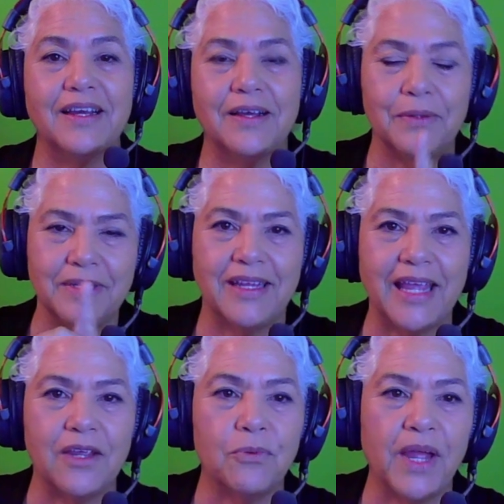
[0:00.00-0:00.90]
Oh,
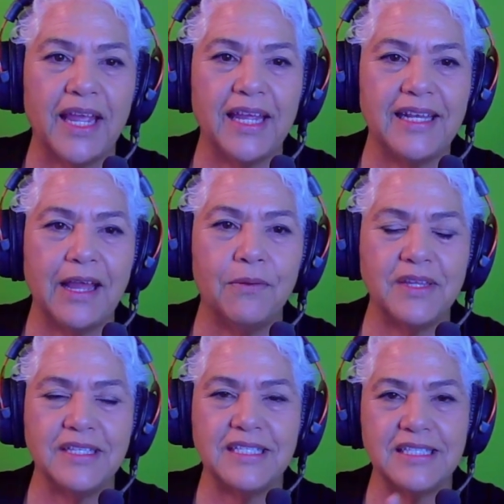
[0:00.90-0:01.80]
okay, great. Now
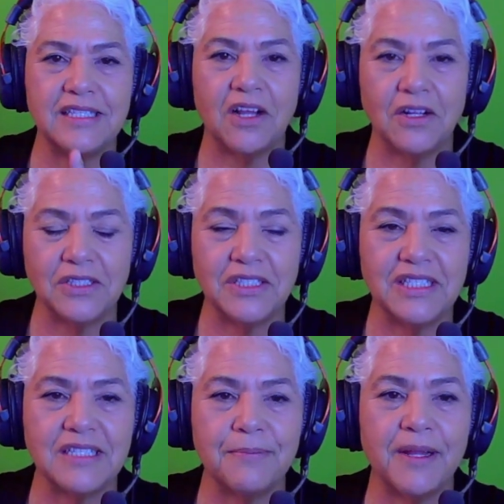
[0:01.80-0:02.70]
this is an
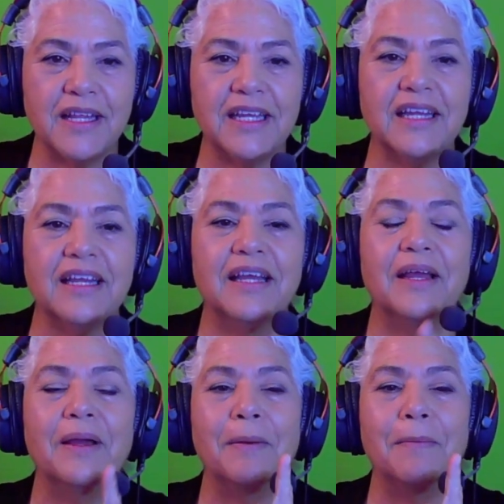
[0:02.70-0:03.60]
alternate spelling,
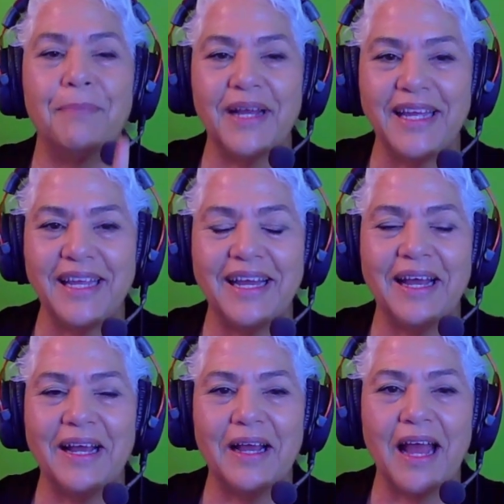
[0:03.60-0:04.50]
but
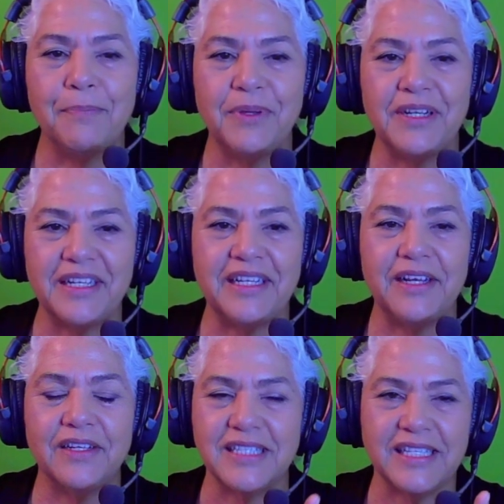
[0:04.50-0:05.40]
I put it in here
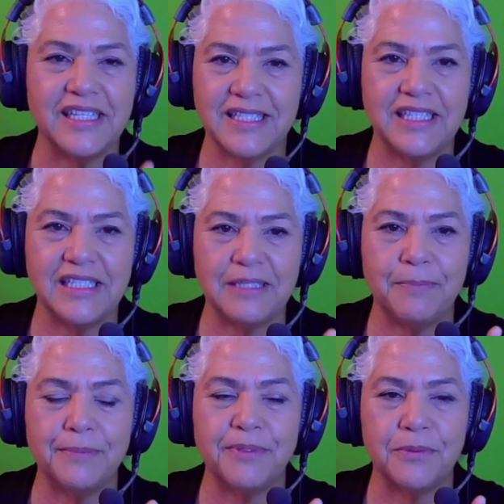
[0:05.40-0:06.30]
because kids need to be
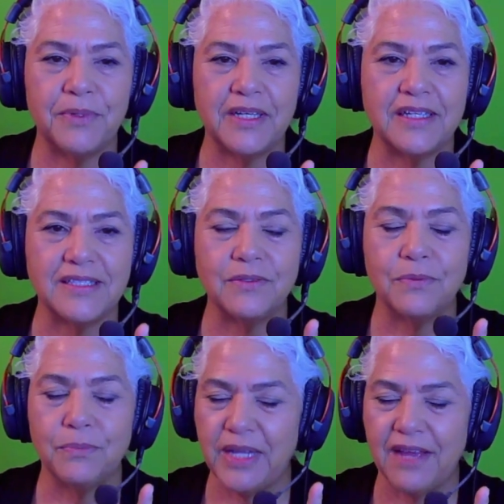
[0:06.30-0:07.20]
able to read it. So
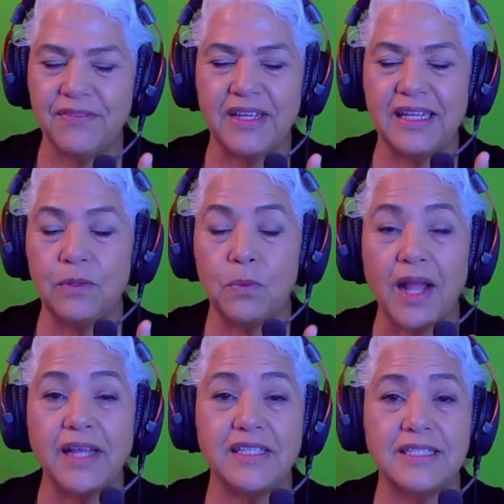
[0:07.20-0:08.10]
we have a
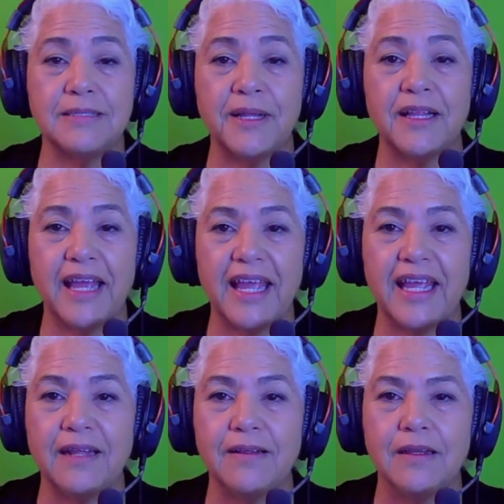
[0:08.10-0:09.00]
EY to spell
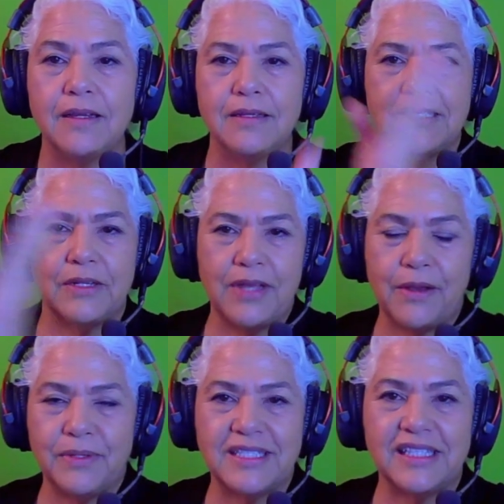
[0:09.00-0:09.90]
A. So
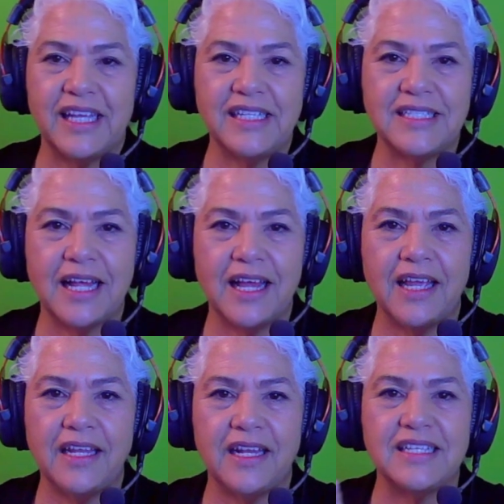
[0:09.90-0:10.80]
now it's the light
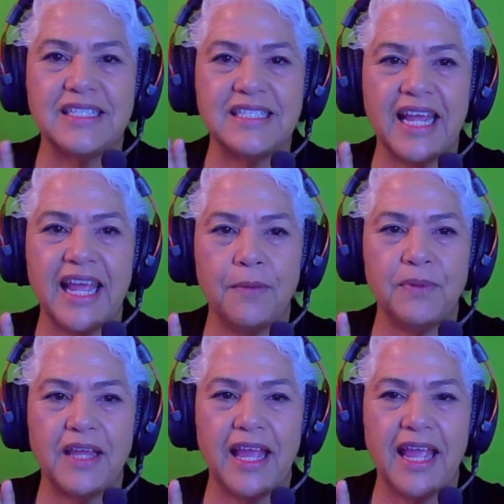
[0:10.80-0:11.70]
side and stay with
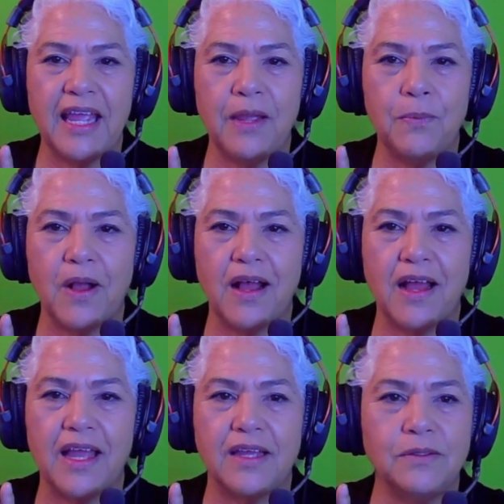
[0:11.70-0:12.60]
a
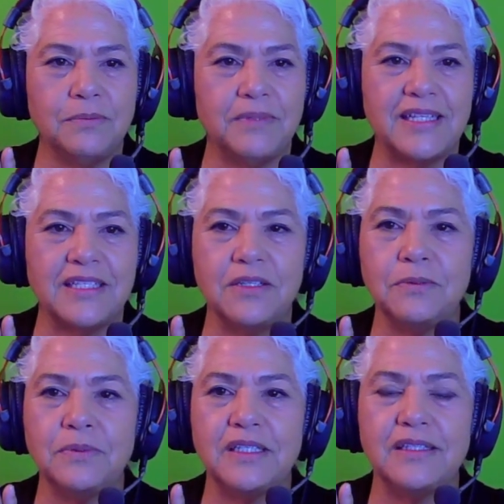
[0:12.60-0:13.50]
AY. Oh, that's a new
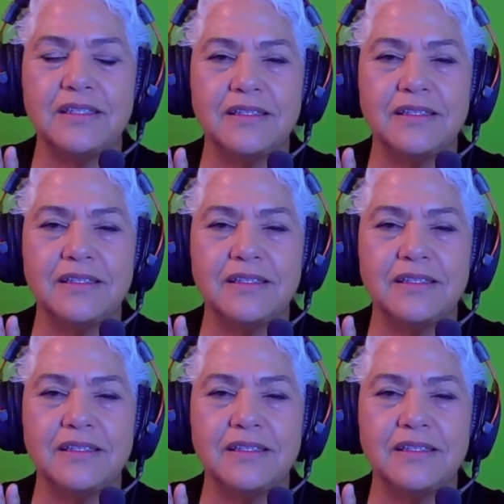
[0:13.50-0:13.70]
one.